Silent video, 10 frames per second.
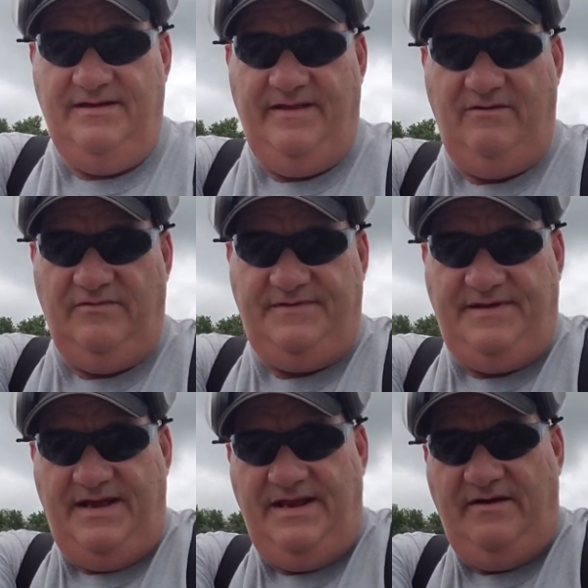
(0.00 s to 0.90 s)
There was
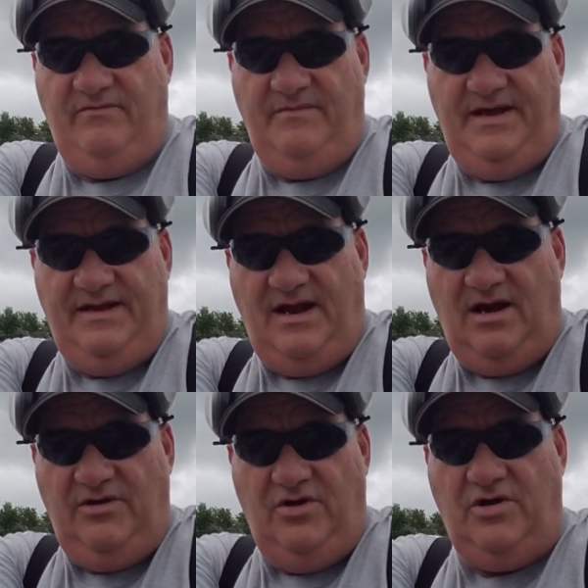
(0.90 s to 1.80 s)
10 of them in there,
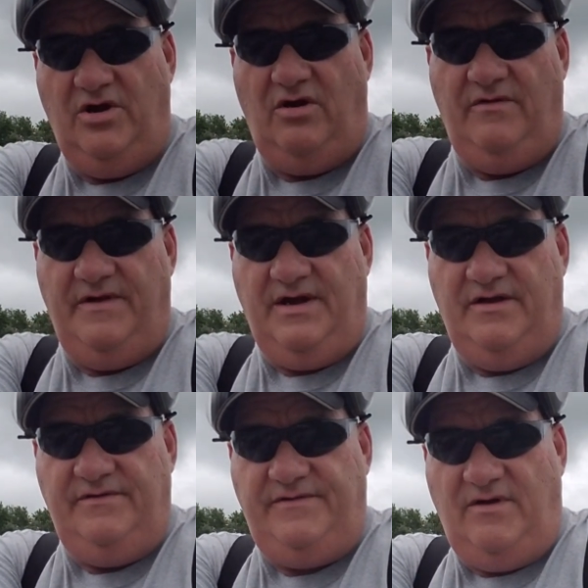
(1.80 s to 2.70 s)
and you could go to the
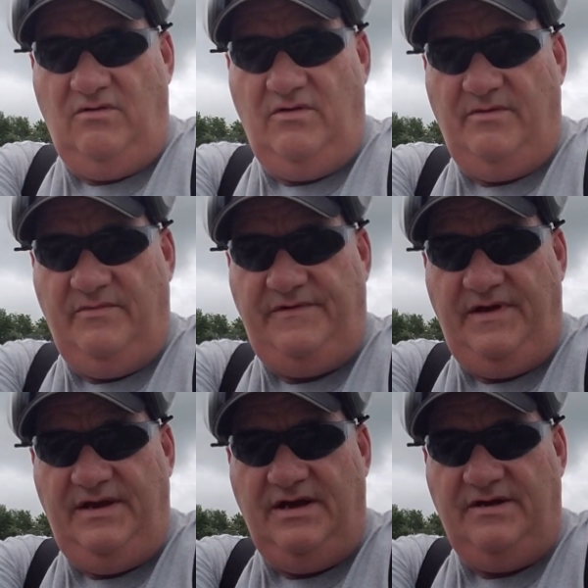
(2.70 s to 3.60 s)
gun show or the
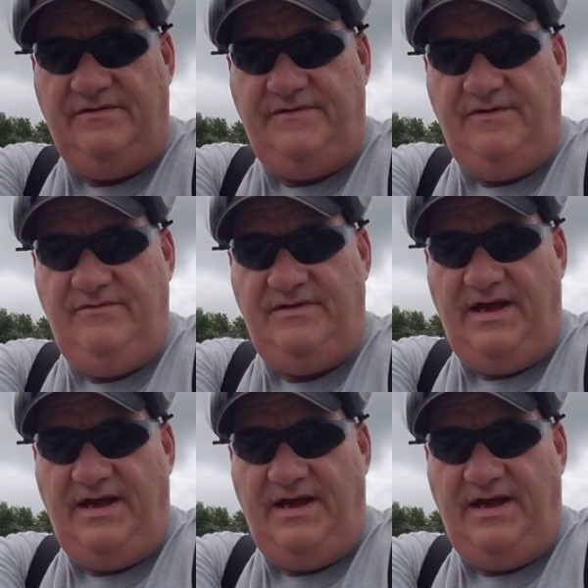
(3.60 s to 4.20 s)
machine gun shoot